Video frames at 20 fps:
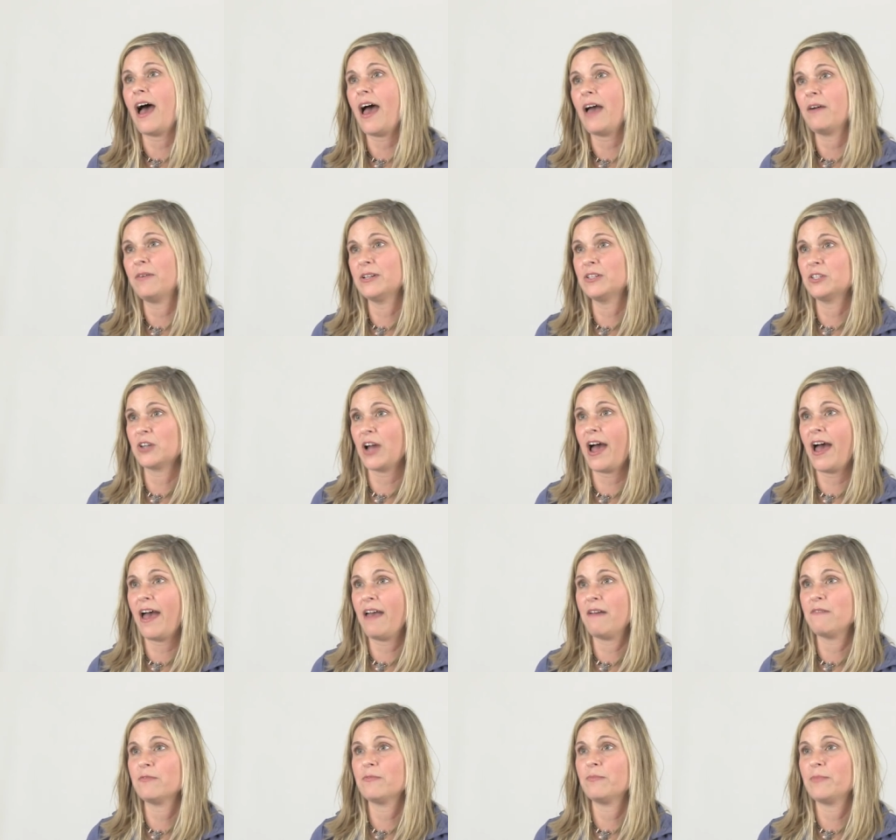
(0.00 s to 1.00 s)
I would
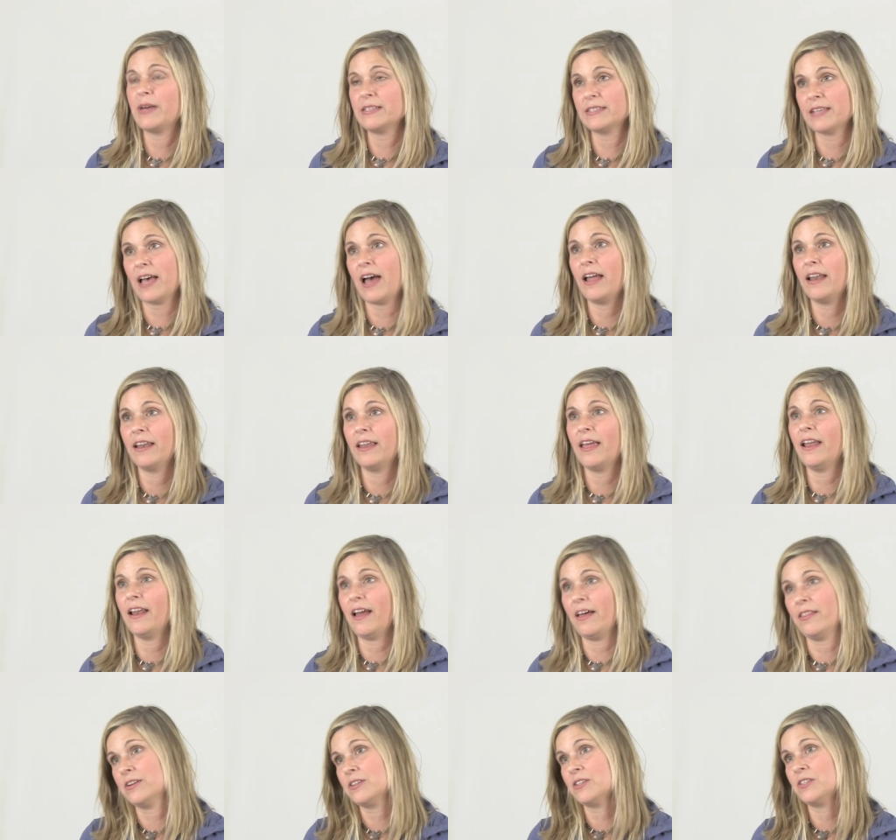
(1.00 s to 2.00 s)
drive my son
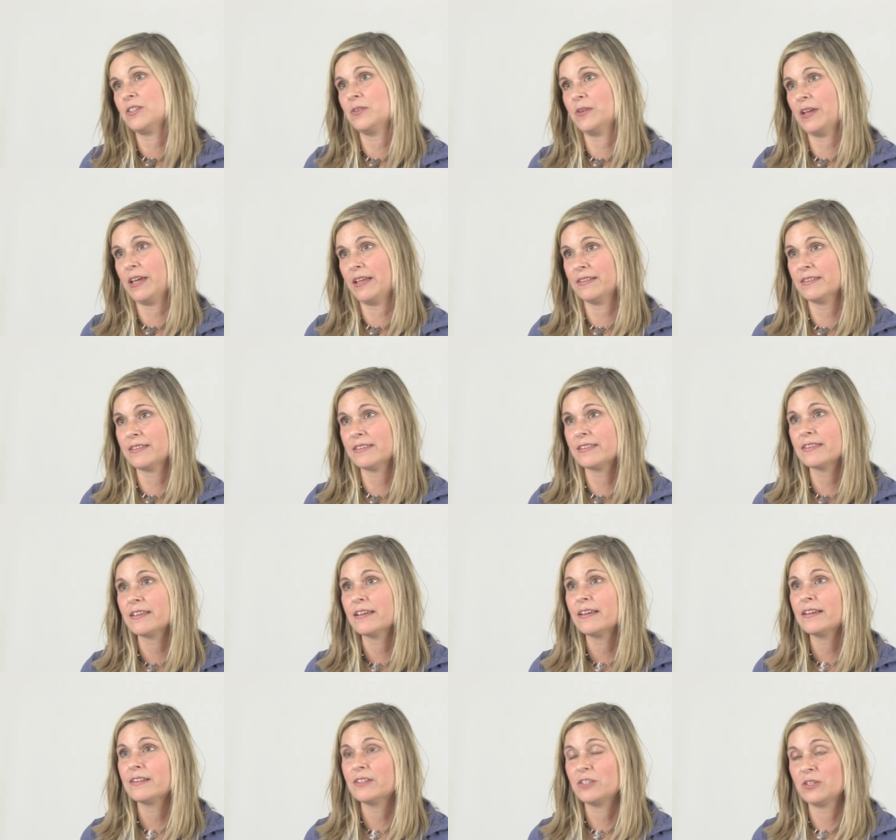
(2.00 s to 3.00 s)
and other students
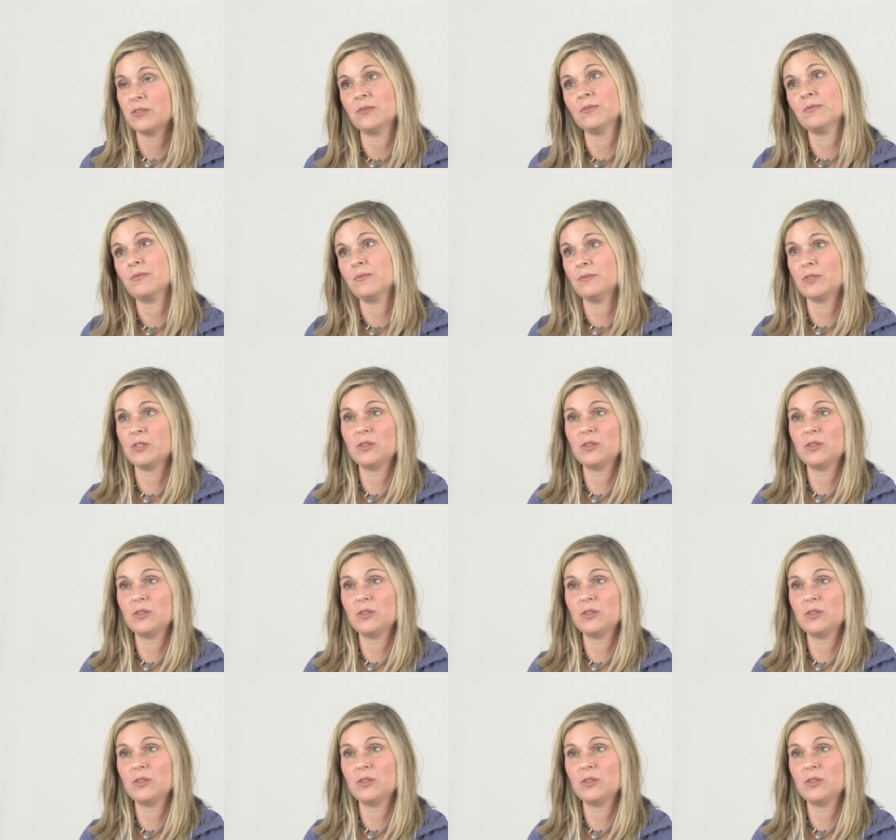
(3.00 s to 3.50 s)
to,